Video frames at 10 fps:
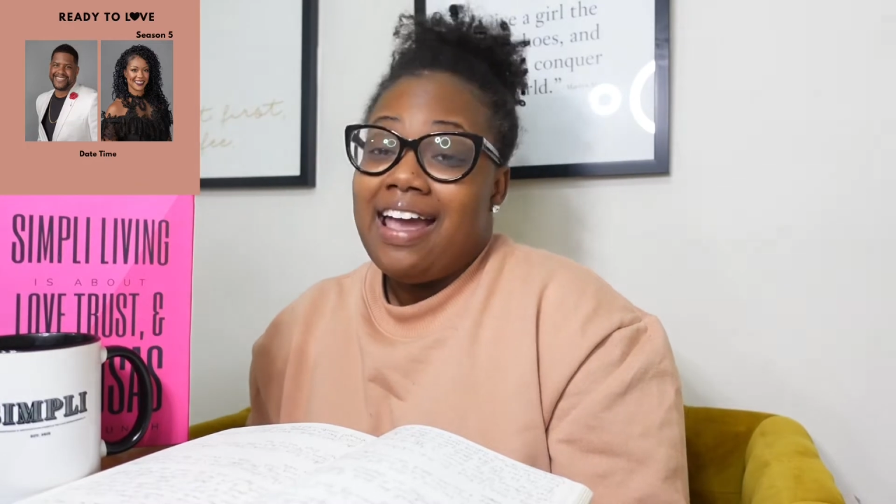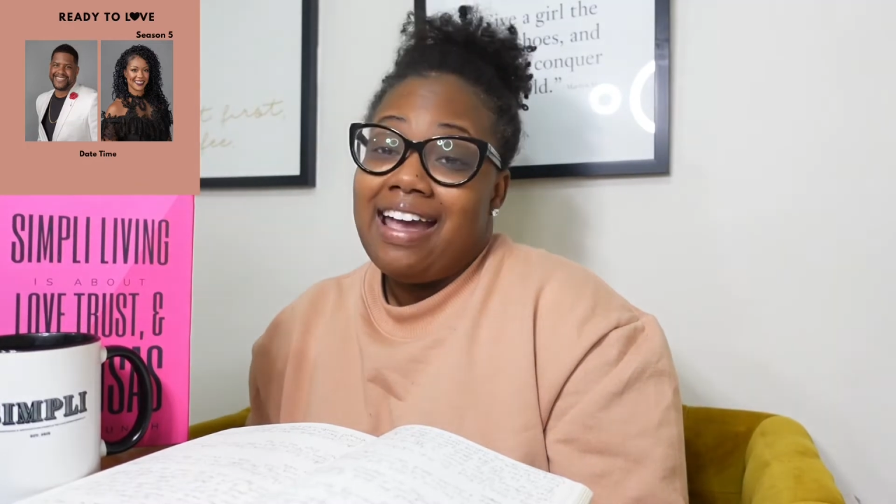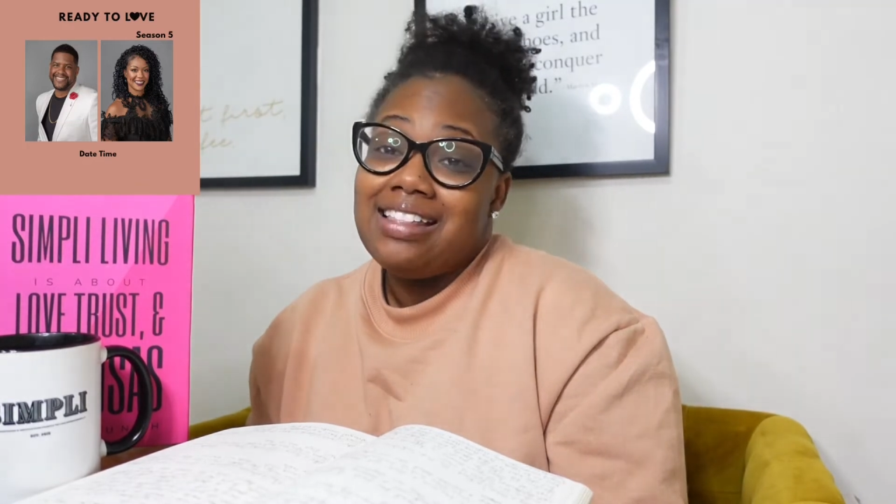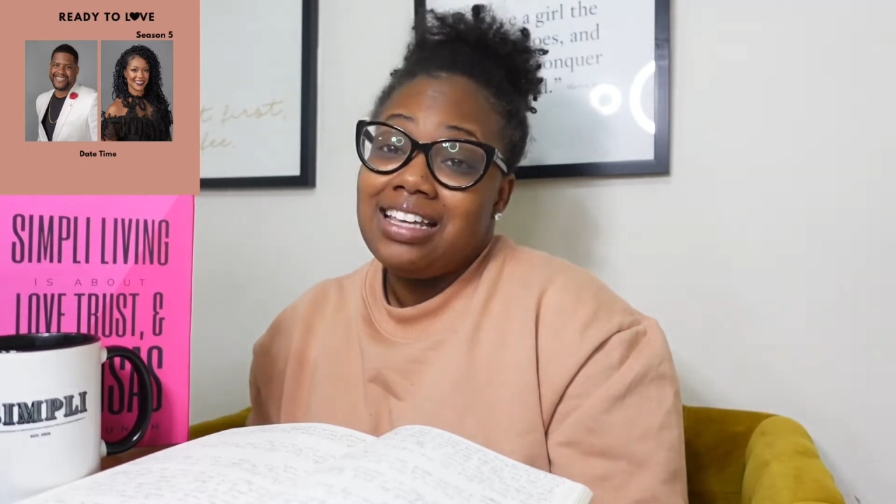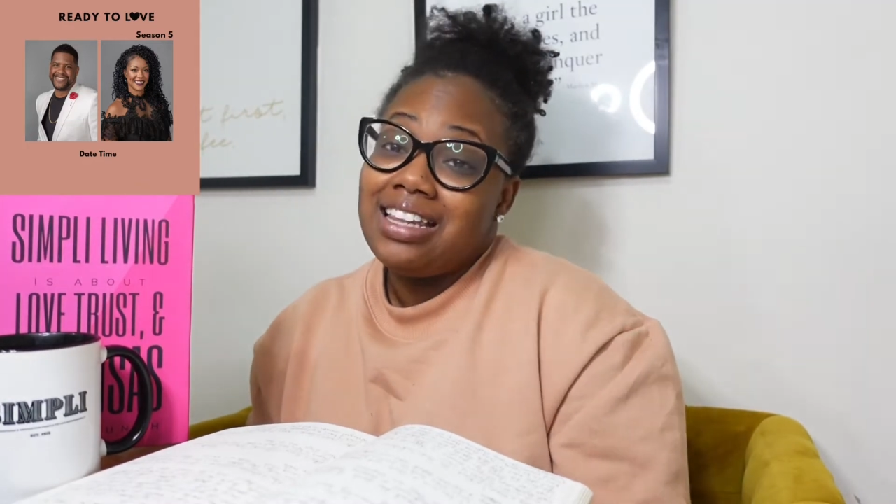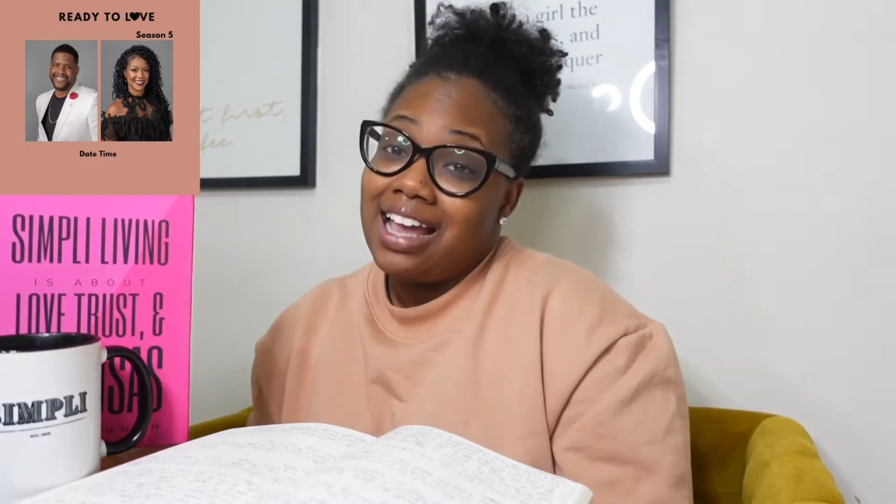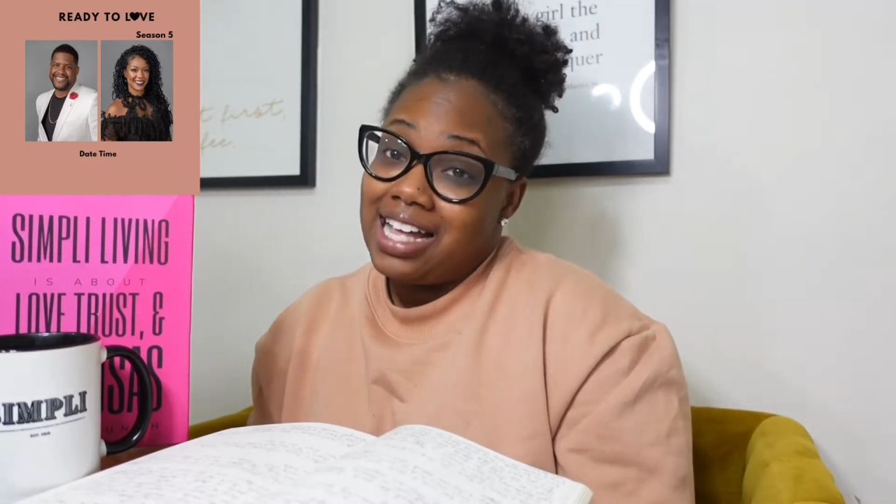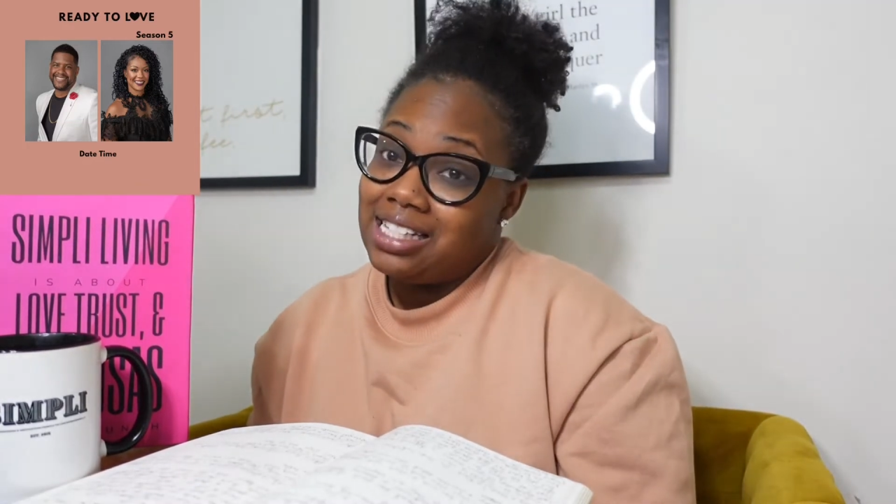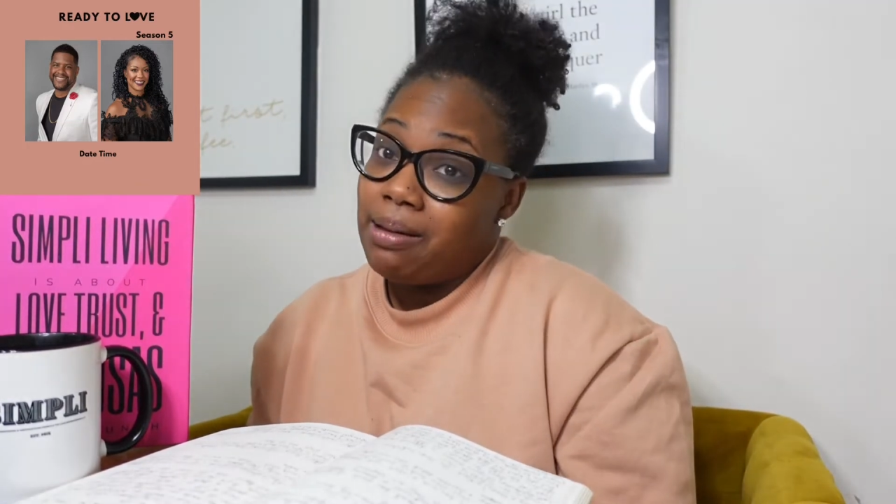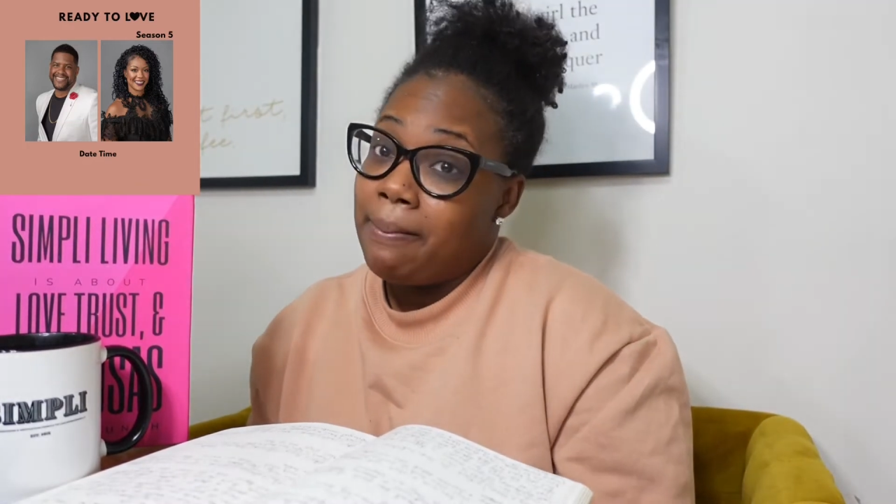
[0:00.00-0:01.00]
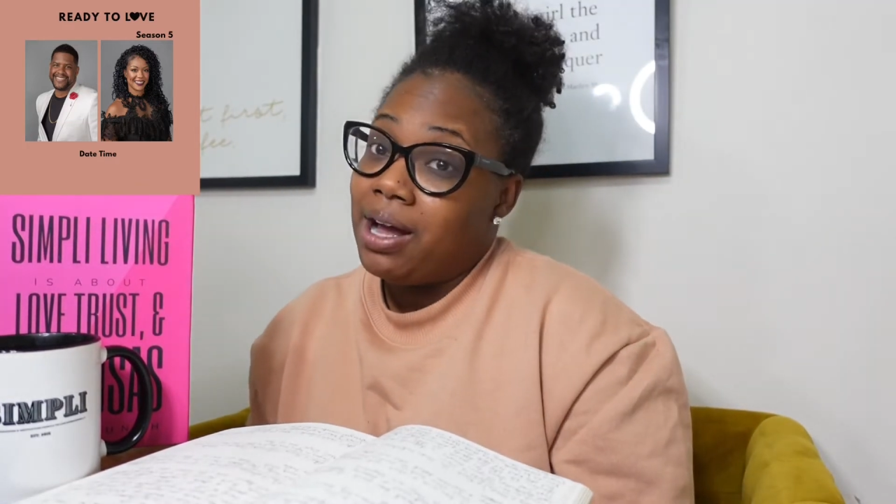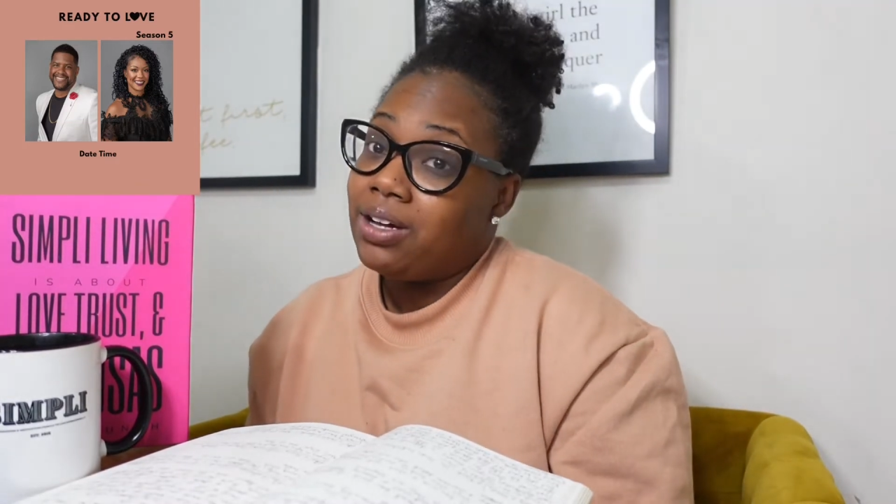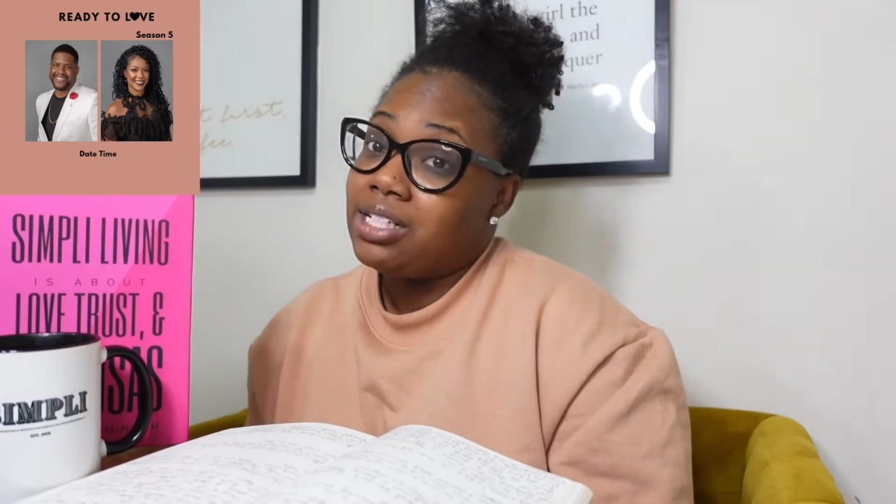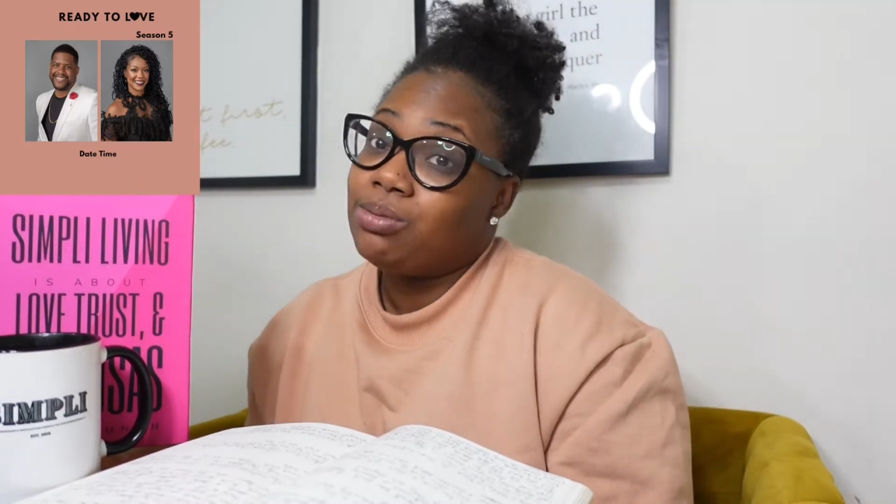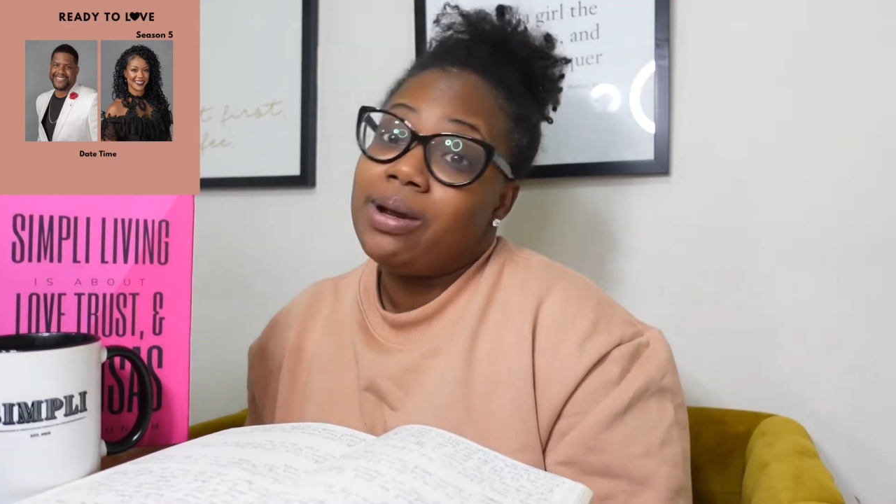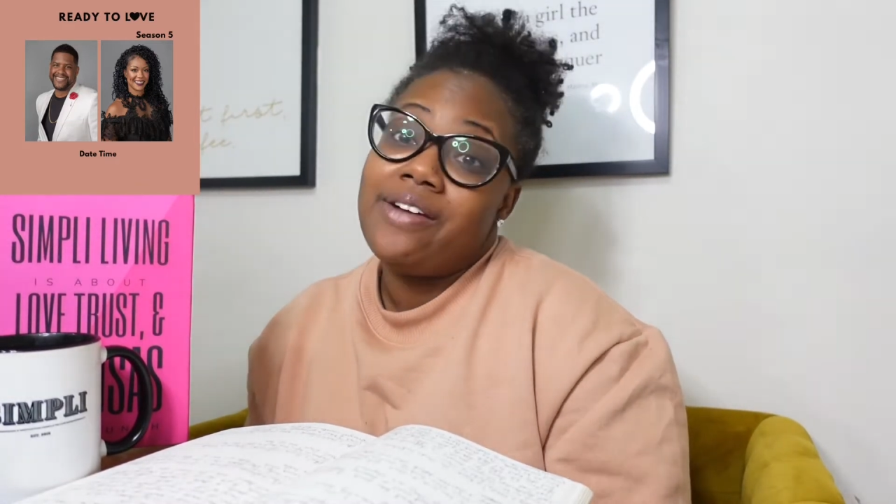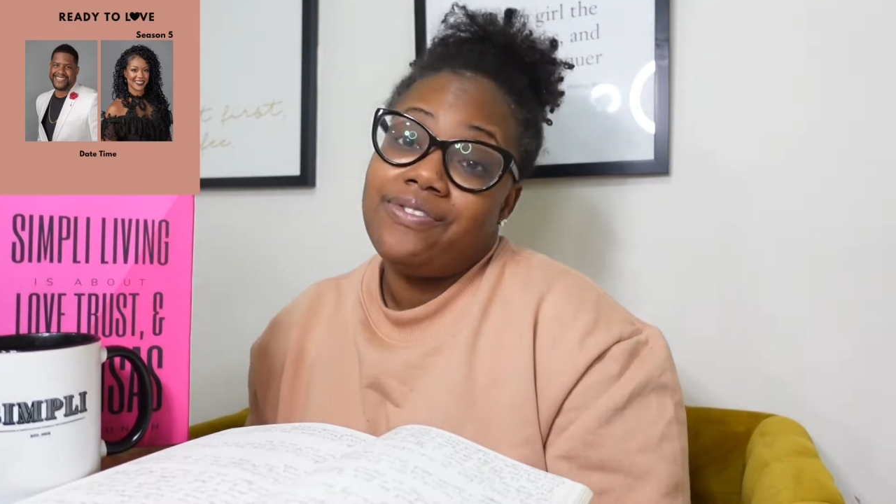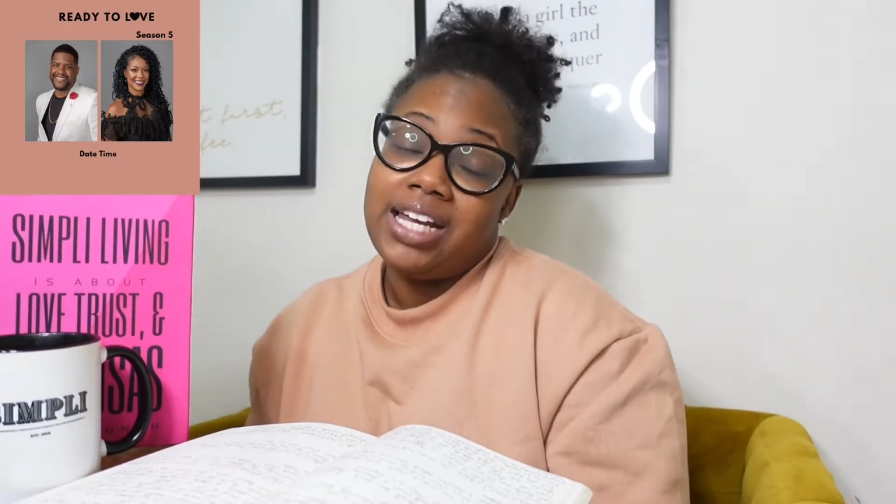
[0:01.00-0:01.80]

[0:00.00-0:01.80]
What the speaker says: And then they asked him about his red